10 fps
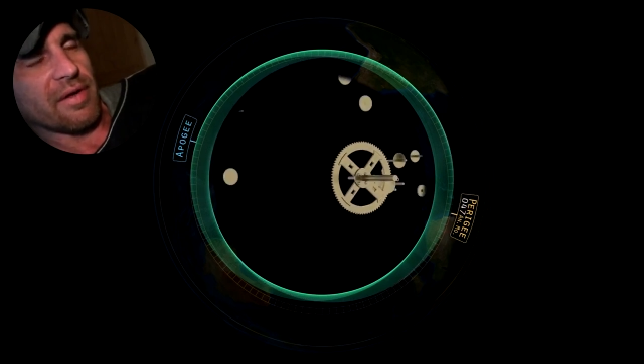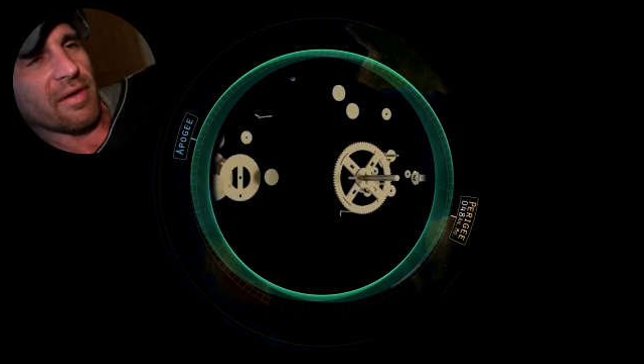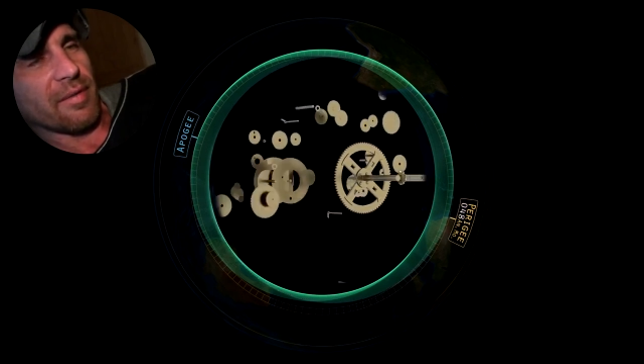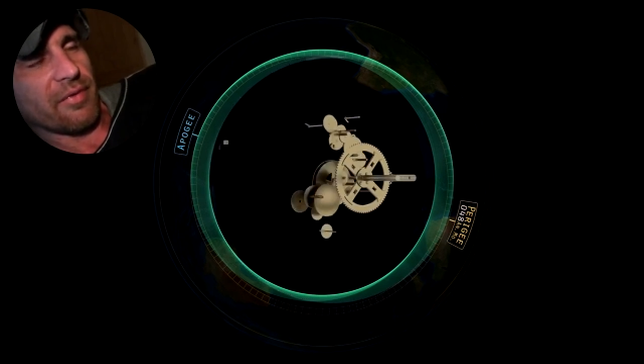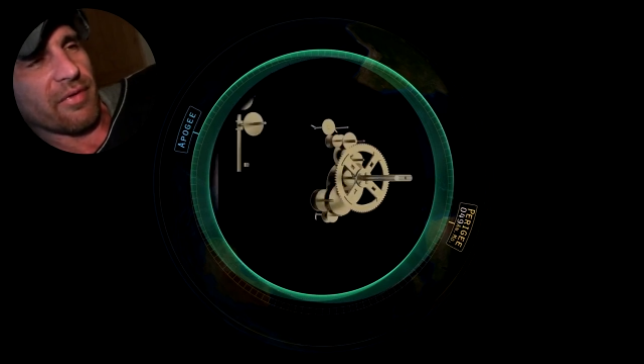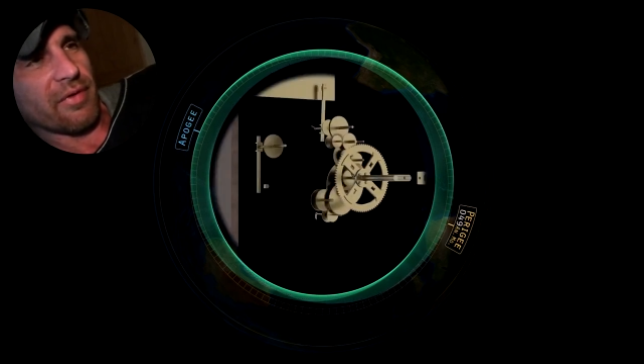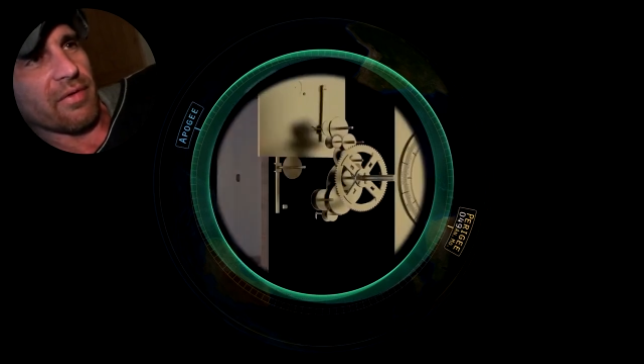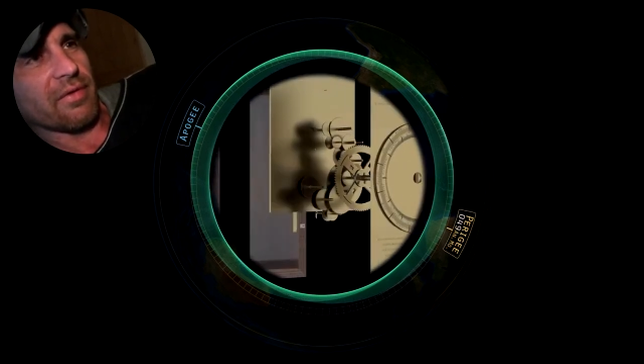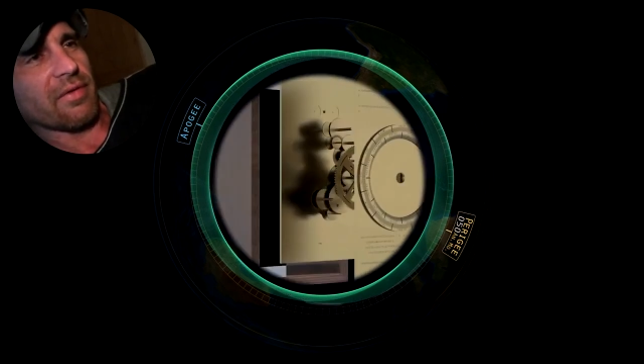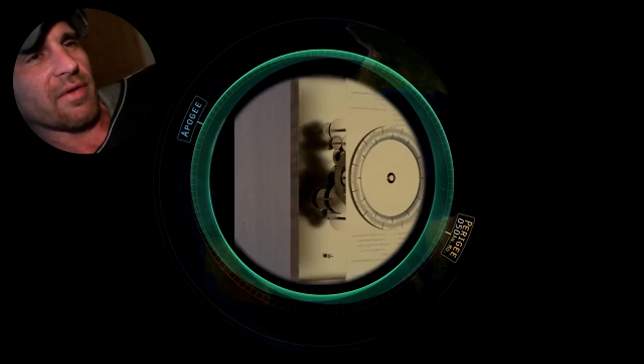
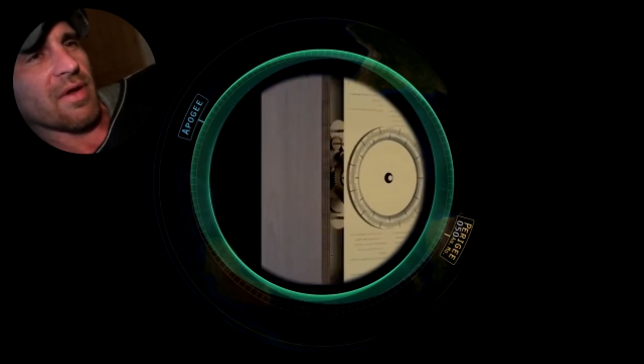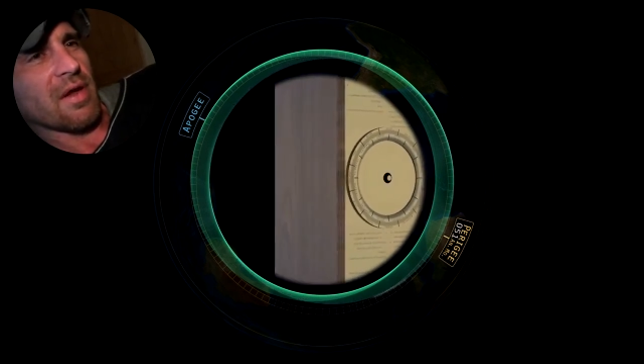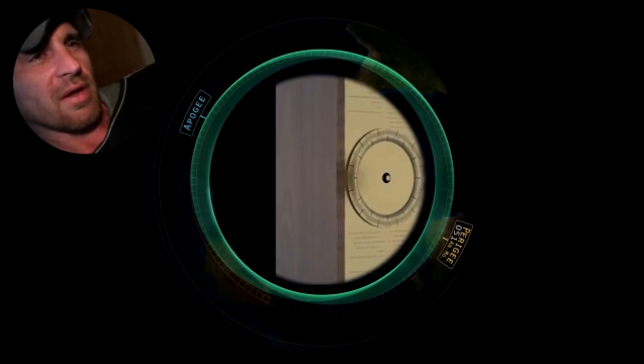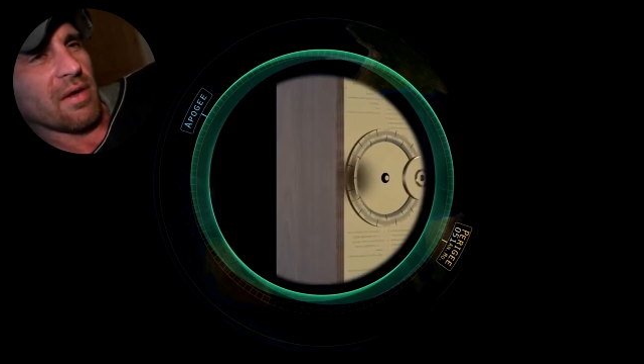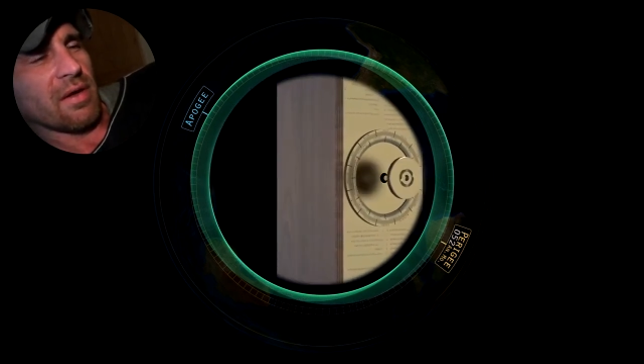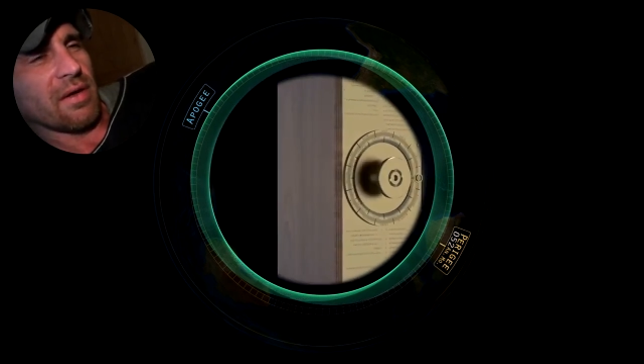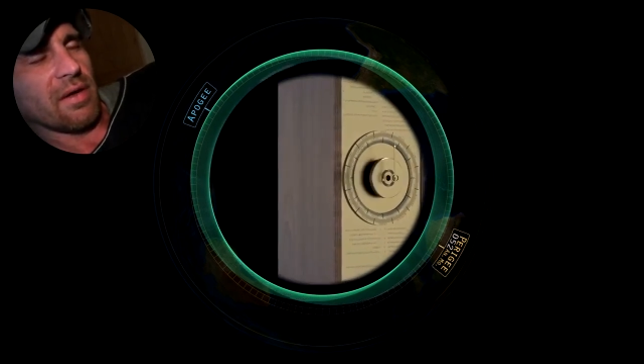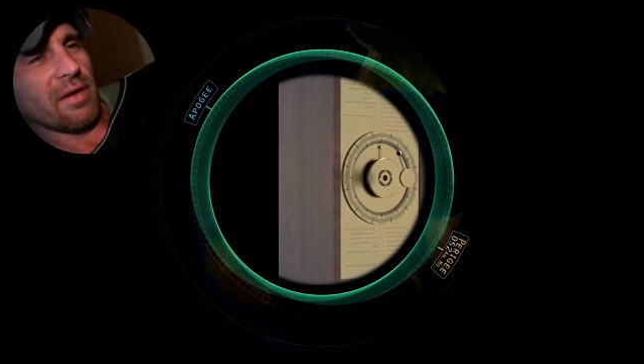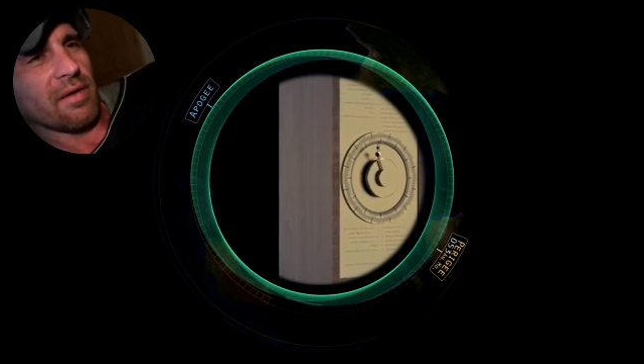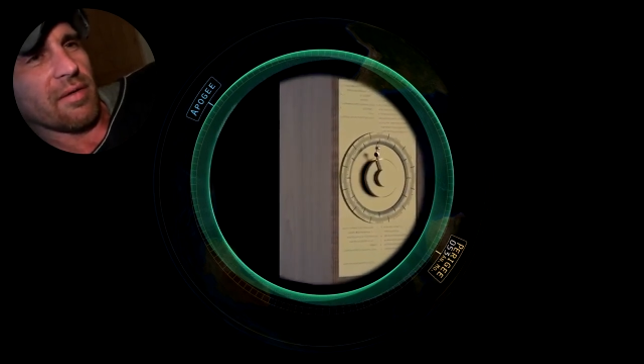eclipses
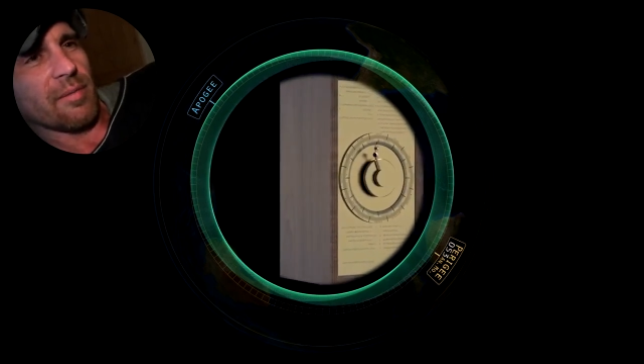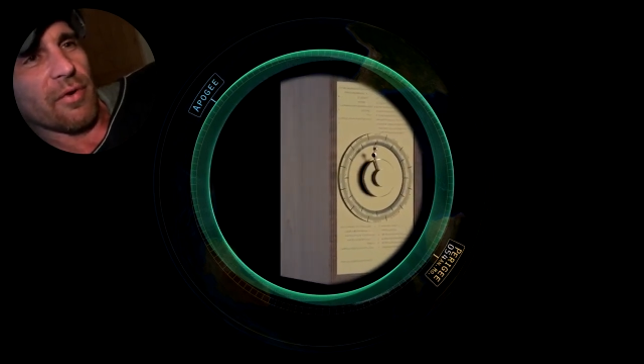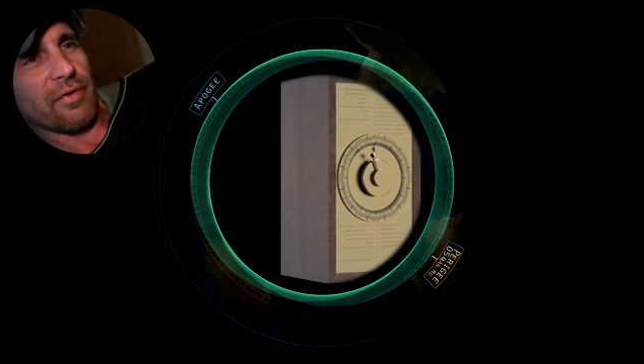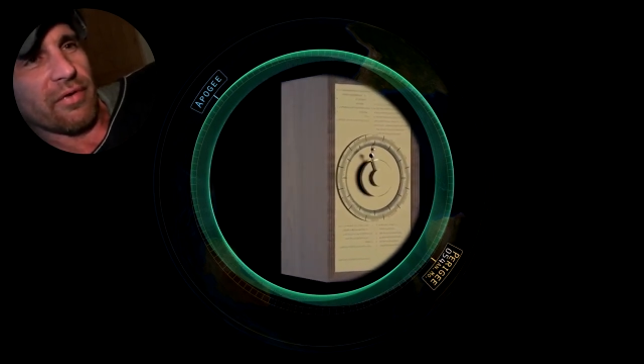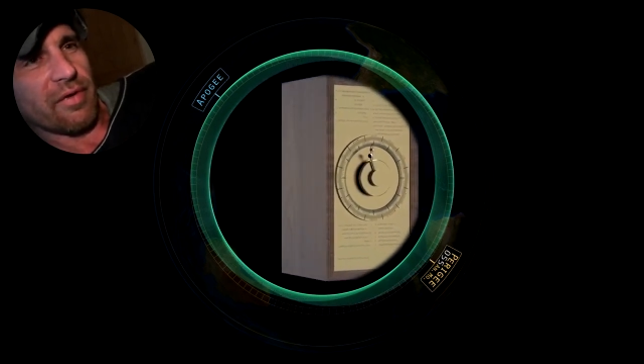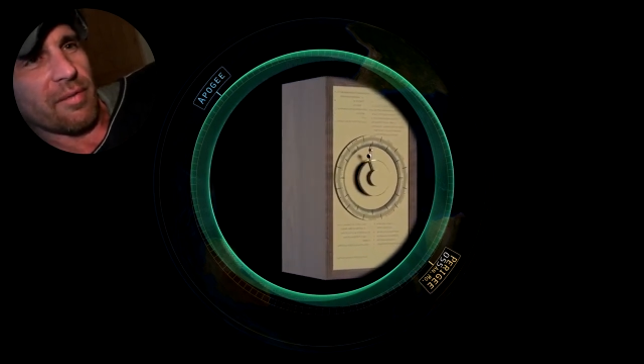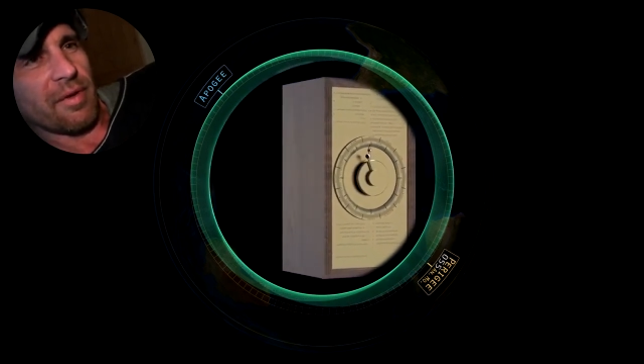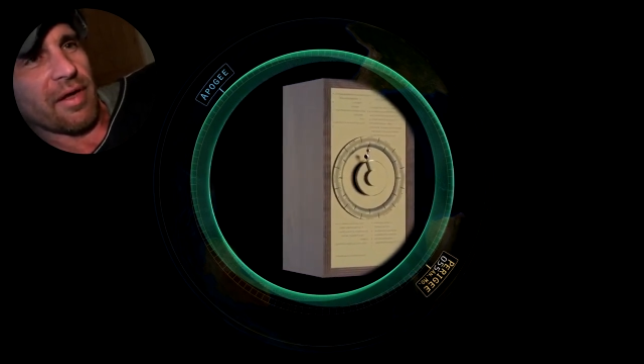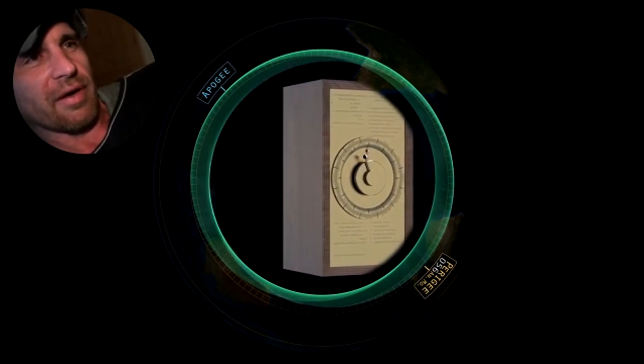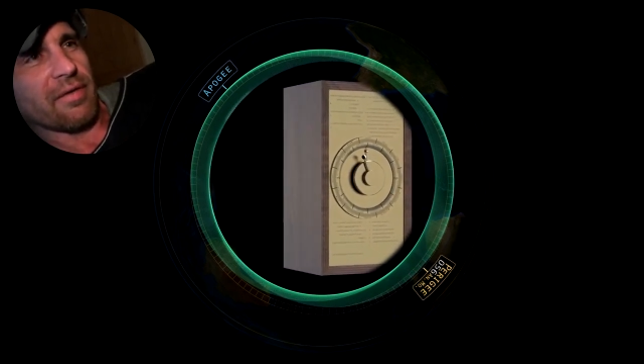and the motions of the
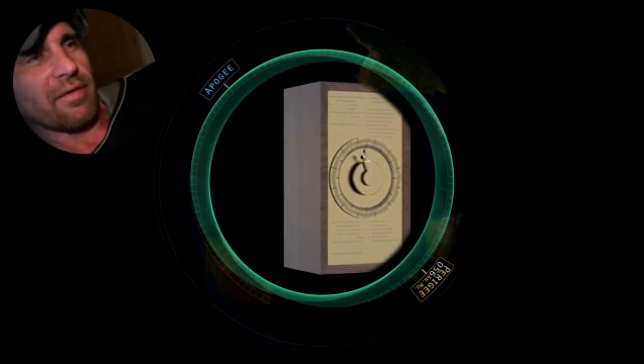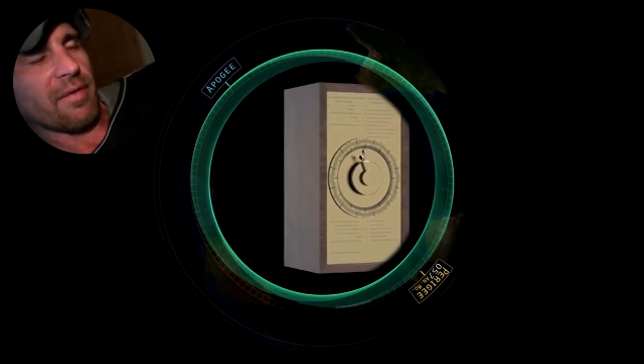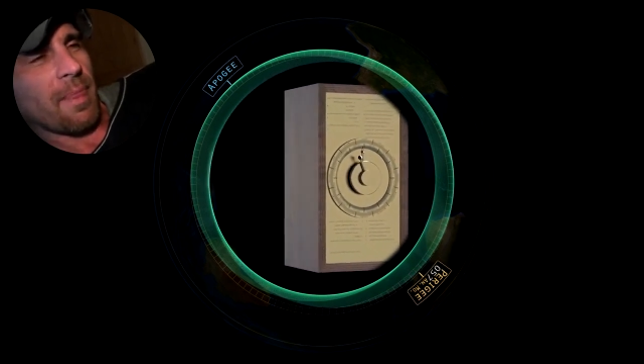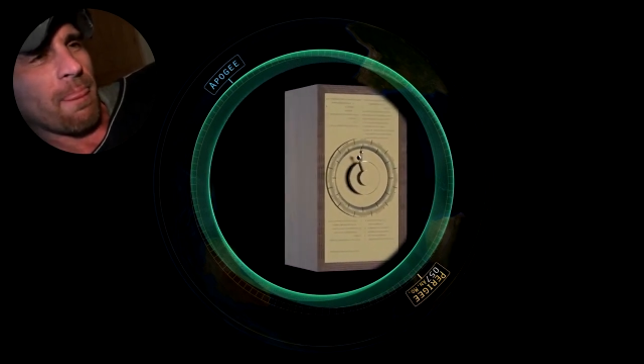planets.